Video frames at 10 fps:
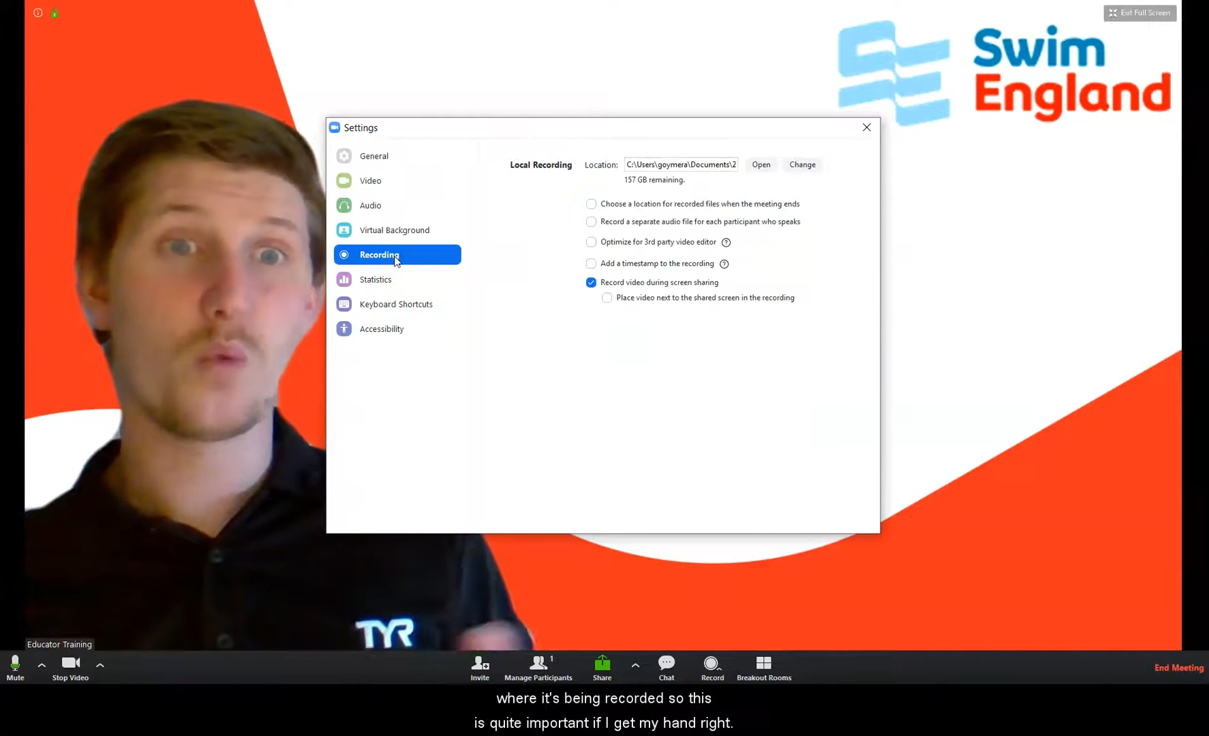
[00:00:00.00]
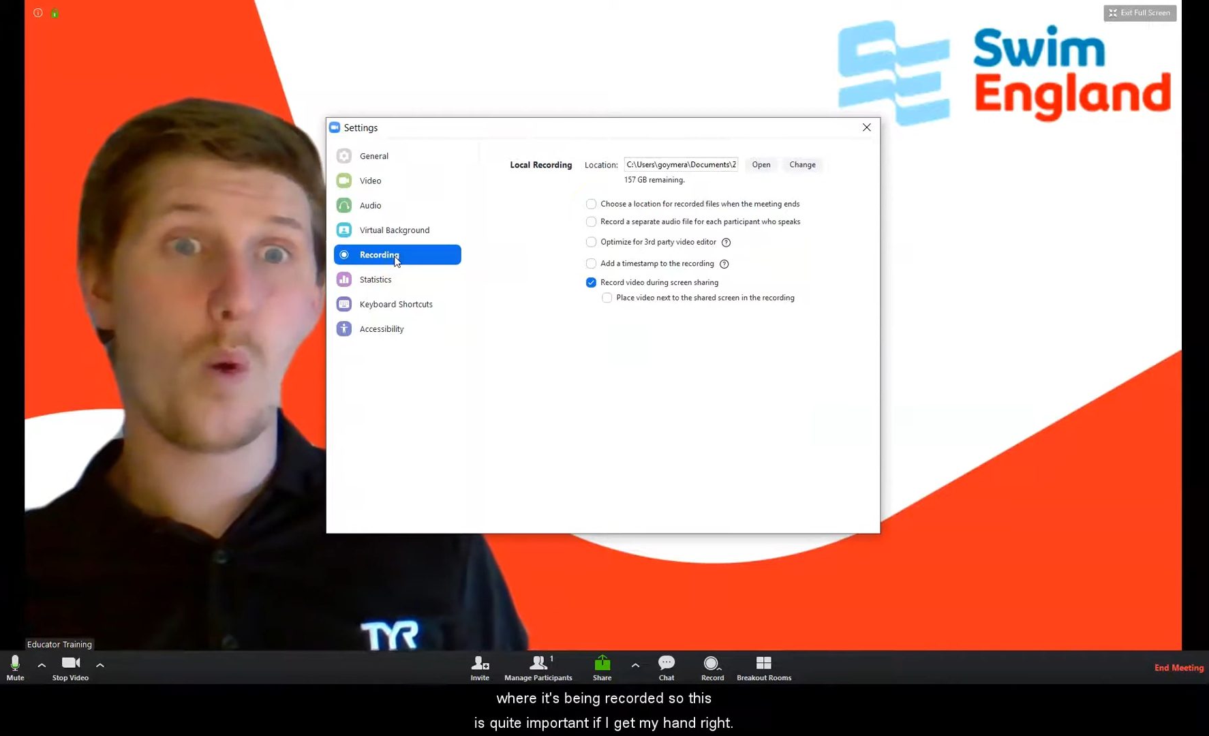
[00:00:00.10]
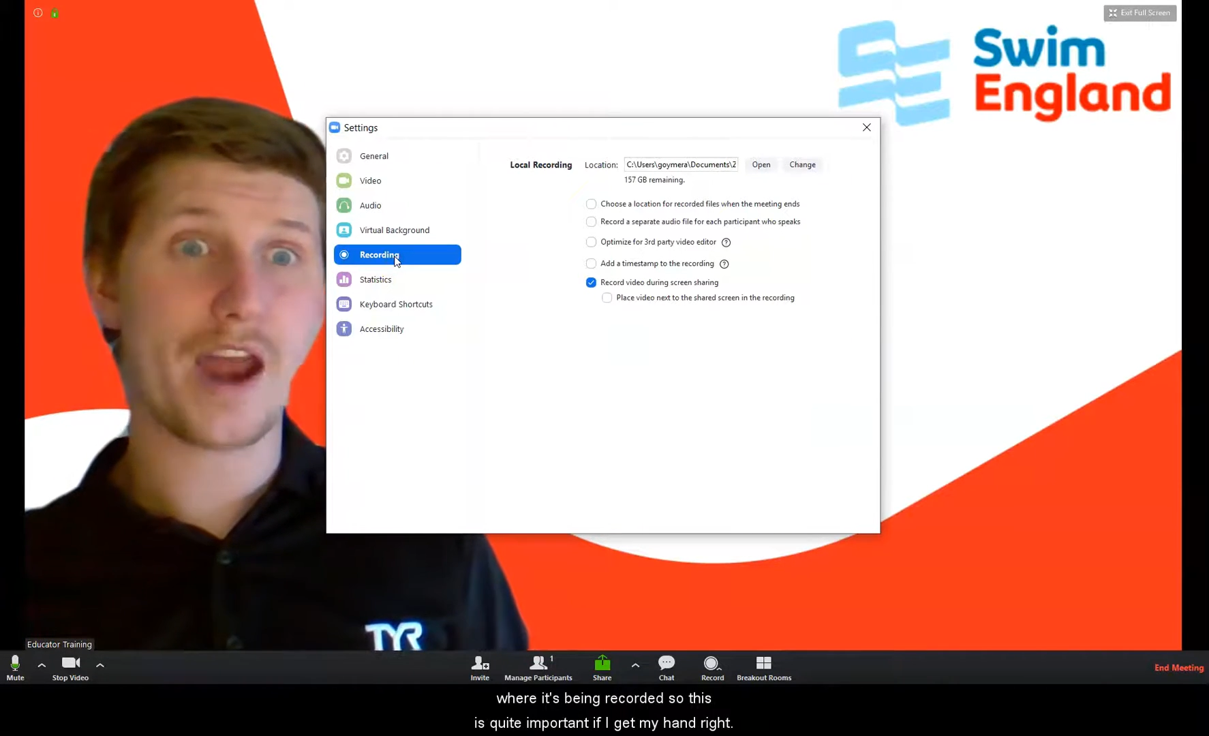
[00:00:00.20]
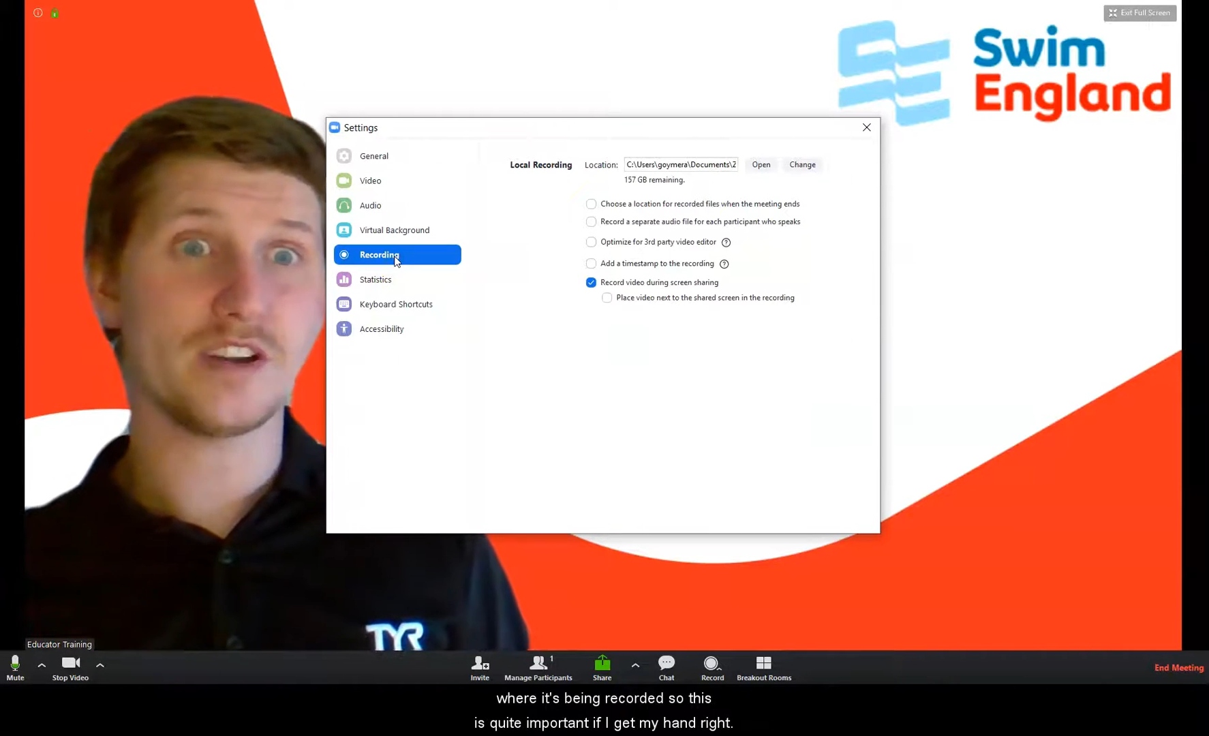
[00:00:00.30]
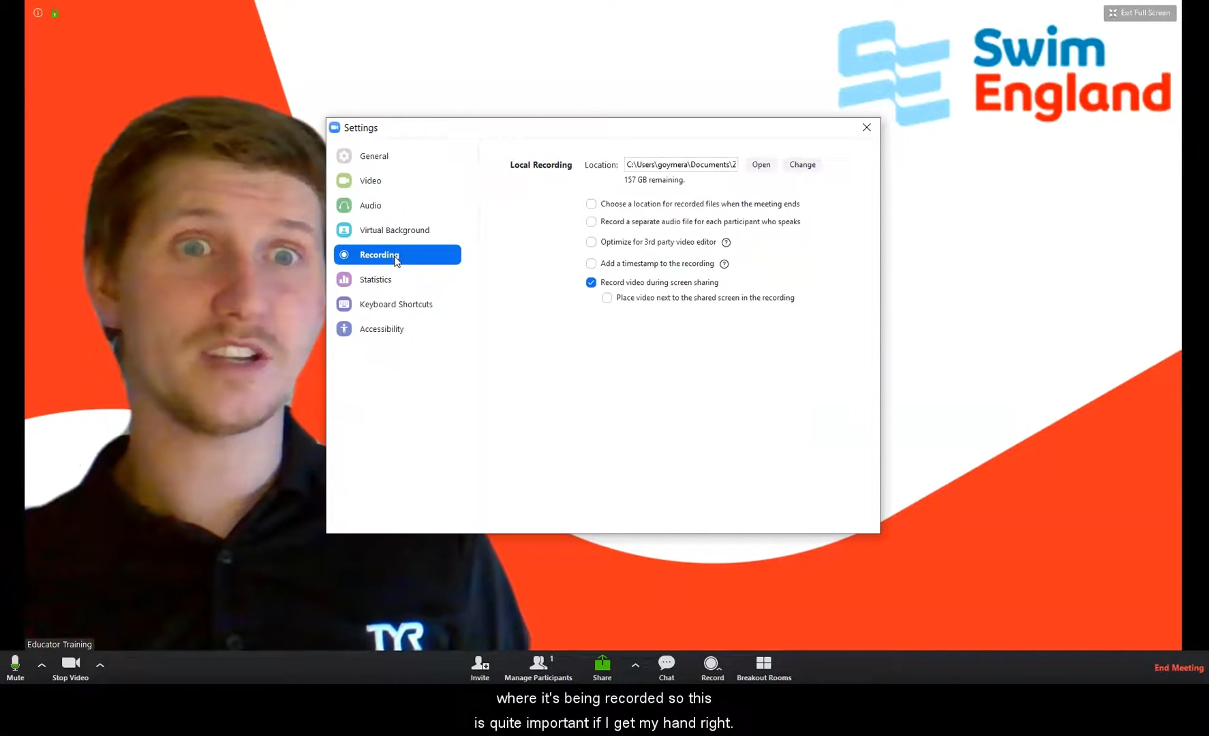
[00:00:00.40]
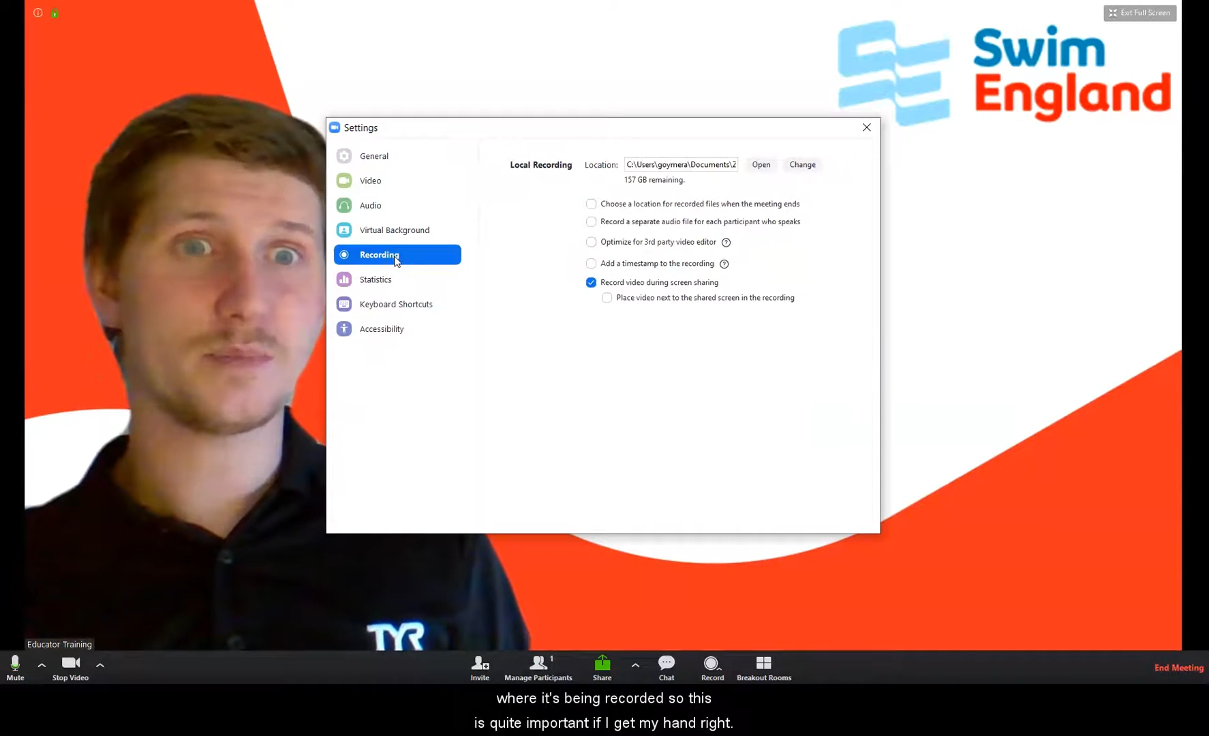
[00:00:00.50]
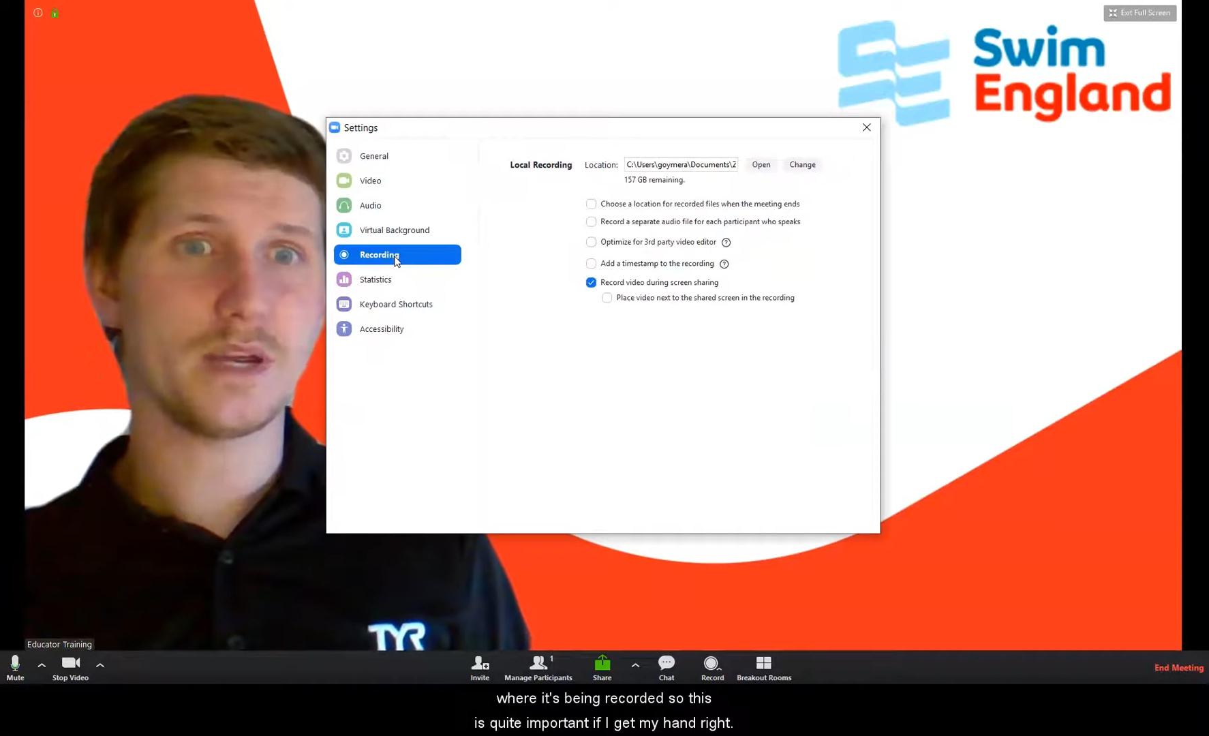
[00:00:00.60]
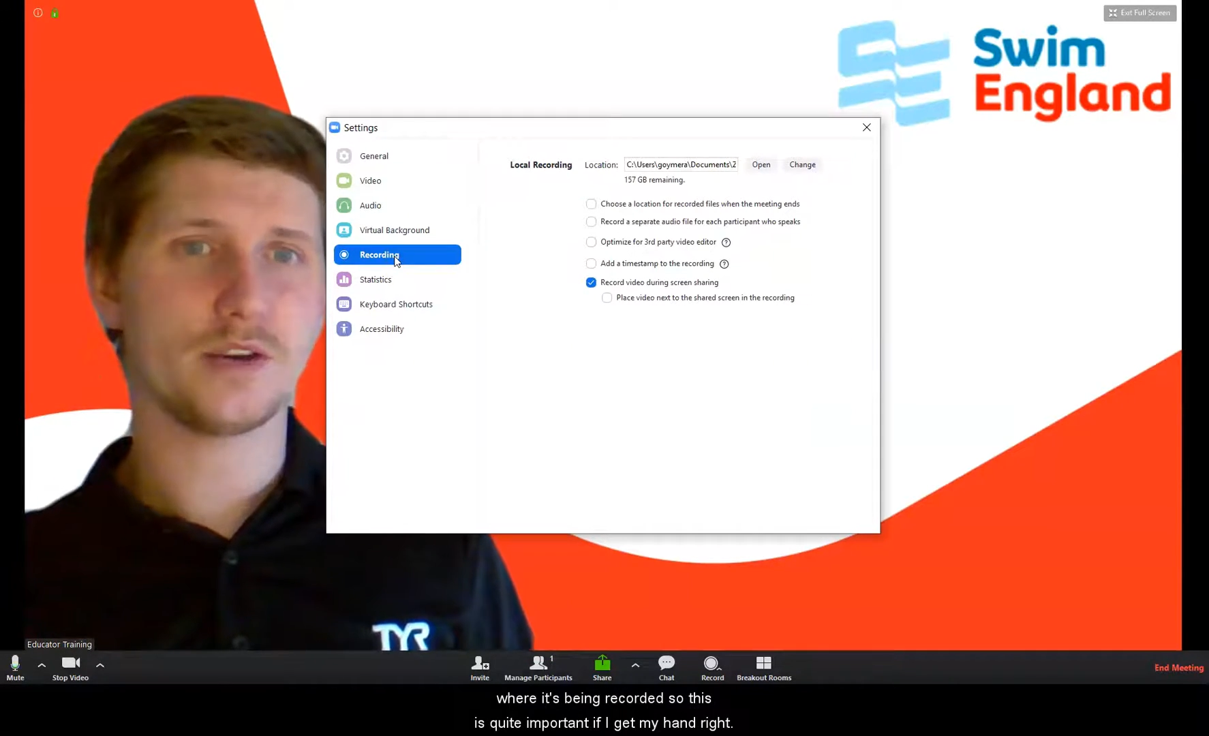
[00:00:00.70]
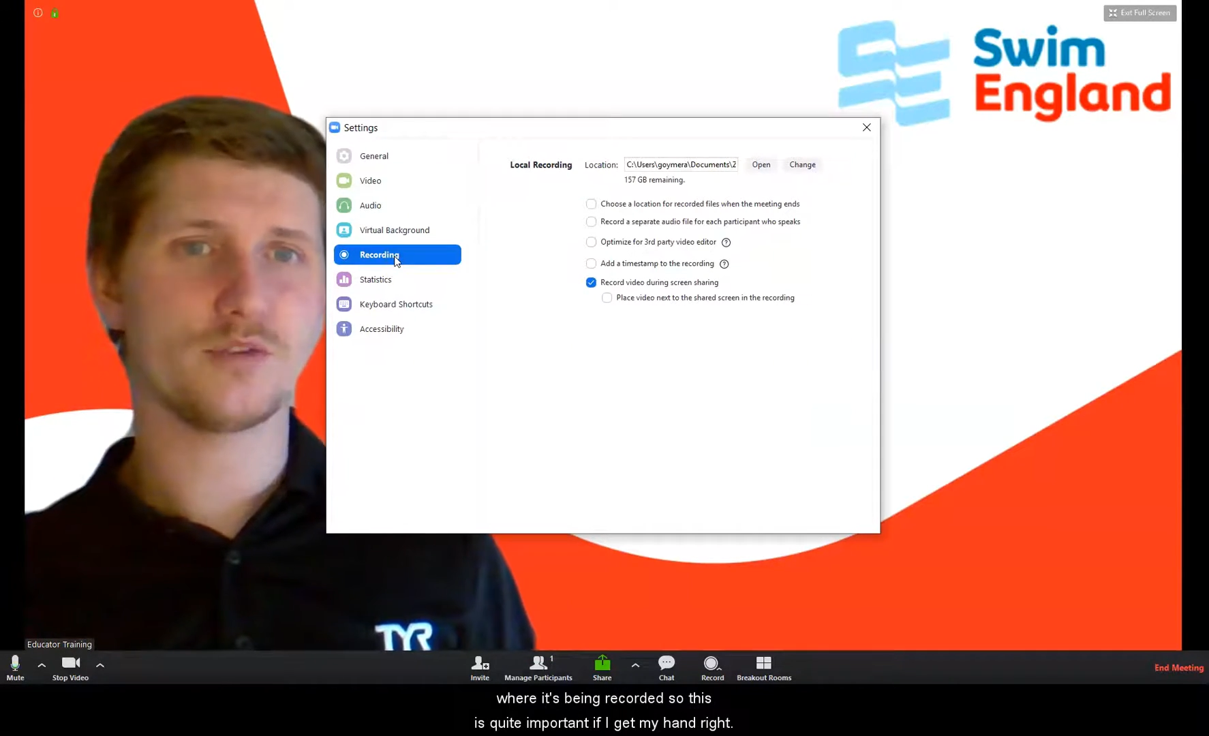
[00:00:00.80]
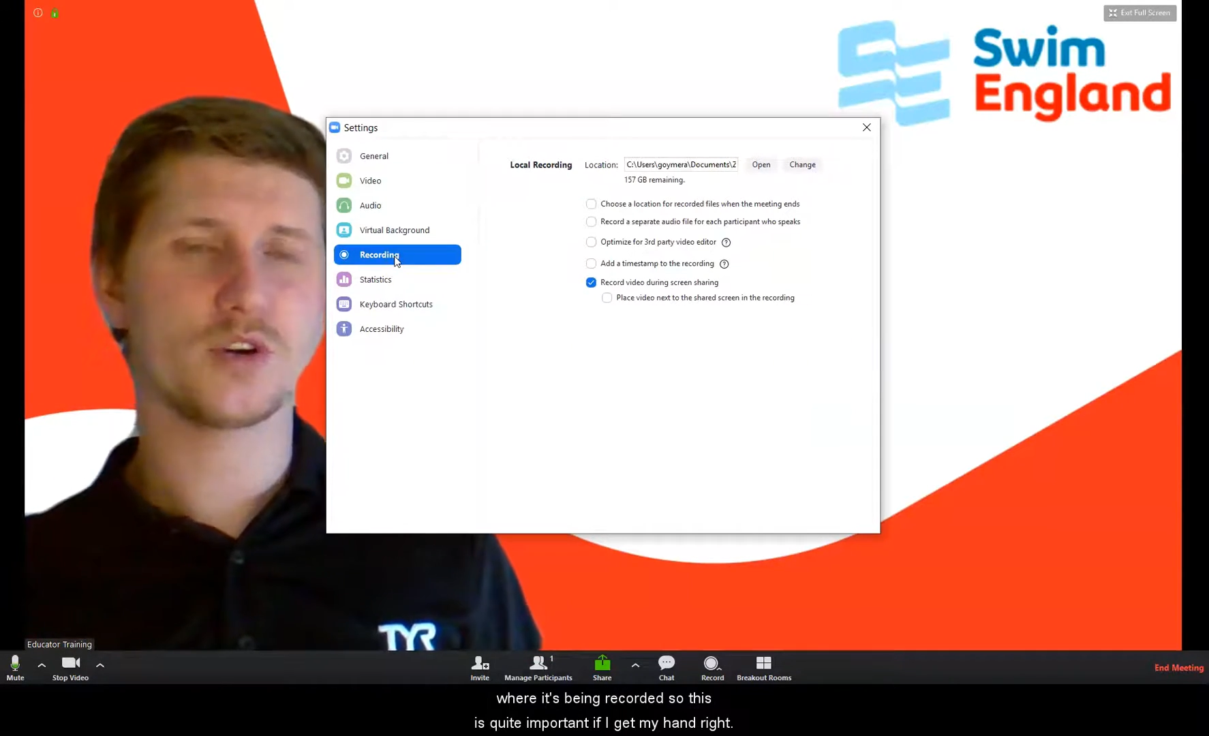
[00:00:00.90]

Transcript: where it's being